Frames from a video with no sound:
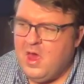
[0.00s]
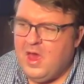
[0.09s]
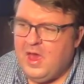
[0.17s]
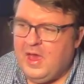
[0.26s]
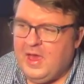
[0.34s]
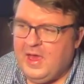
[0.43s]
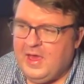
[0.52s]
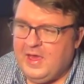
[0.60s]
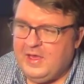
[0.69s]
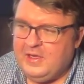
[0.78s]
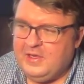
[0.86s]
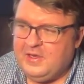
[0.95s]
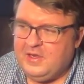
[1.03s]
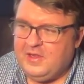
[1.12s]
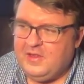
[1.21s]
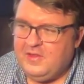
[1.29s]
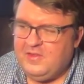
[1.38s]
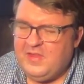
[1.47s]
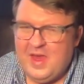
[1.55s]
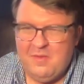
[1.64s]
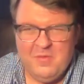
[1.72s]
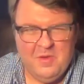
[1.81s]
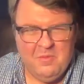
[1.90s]
And
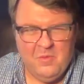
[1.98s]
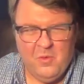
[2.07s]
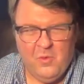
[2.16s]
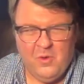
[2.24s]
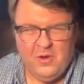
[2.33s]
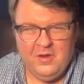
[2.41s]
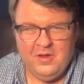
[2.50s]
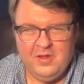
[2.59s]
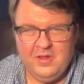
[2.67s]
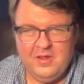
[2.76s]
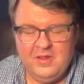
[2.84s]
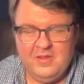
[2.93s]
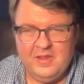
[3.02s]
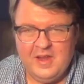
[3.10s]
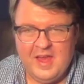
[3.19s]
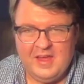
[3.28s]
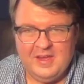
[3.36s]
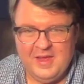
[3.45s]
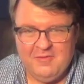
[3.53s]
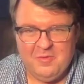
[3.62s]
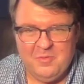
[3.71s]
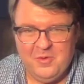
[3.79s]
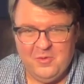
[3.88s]
that meant more than I could ever
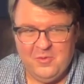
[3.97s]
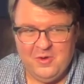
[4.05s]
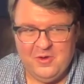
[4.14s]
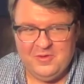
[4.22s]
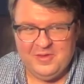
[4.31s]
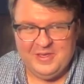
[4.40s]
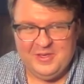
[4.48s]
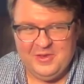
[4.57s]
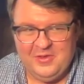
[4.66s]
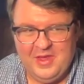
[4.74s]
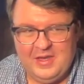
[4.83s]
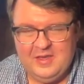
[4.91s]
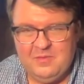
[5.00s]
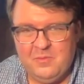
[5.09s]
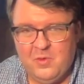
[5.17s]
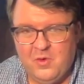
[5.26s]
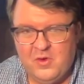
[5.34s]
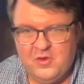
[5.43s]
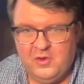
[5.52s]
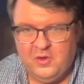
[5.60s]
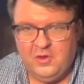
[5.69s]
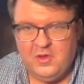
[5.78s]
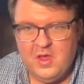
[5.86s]
put words into. That did more
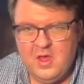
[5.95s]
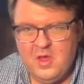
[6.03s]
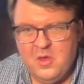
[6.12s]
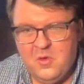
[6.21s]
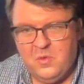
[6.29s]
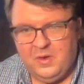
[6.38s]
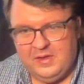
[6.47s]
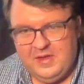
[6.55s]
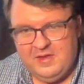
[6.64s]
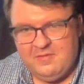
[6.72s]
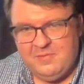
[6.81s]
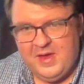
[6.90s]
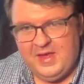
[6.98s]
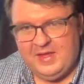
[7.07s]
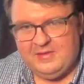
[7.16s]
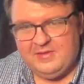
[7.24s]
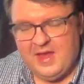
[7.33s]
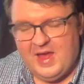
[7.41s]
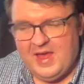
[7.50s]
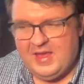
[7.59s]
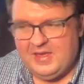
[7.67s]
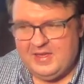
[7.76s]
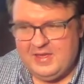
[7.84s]
to relieve my
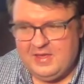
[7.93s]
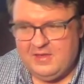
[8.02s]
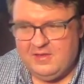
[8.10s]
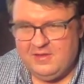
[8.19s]
anxiety